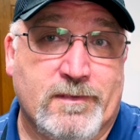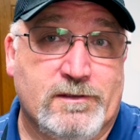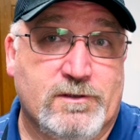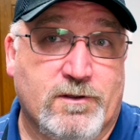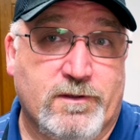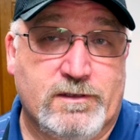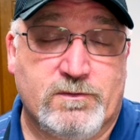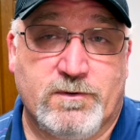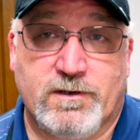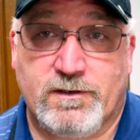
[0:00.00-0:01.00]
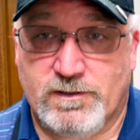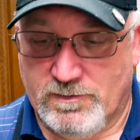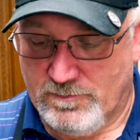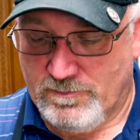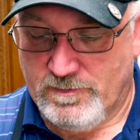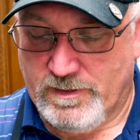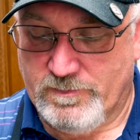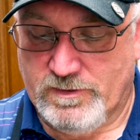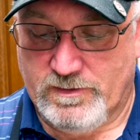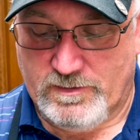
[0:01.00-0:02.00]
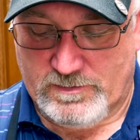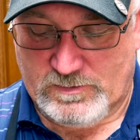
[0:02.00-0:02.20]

So that's what we're going to do. I'm going to